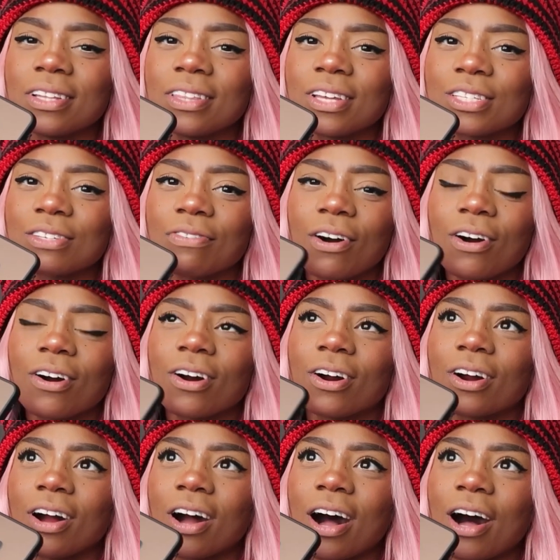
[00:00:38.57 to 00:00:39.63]
thus
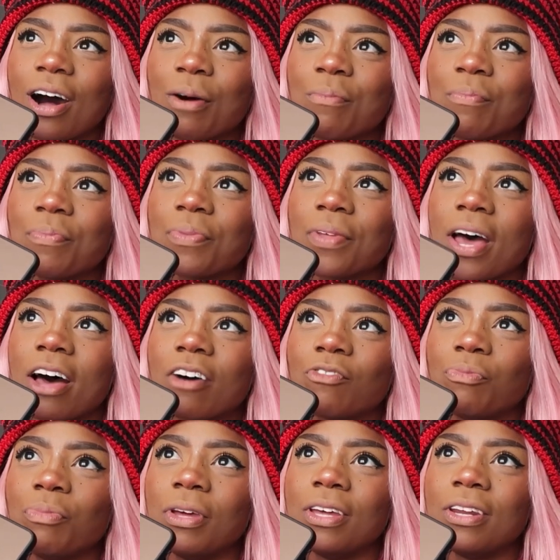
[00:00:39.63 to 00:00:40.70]
far
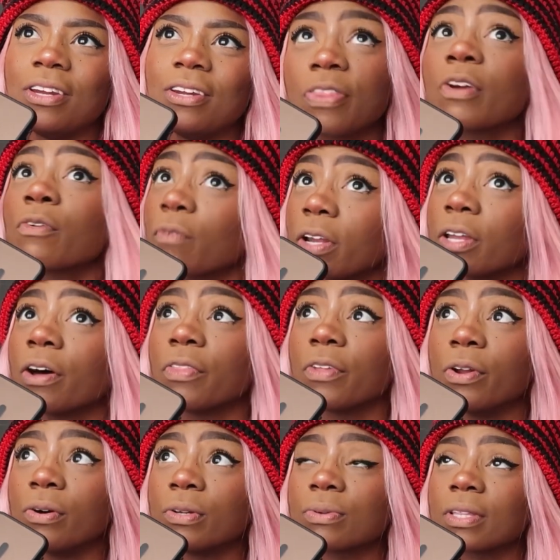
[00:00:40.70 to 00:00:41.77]
have been, I think, really on the
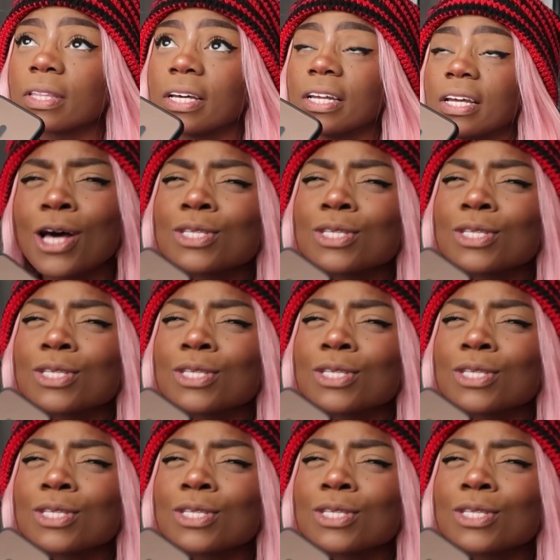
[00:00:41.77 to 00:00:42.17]
nose with it.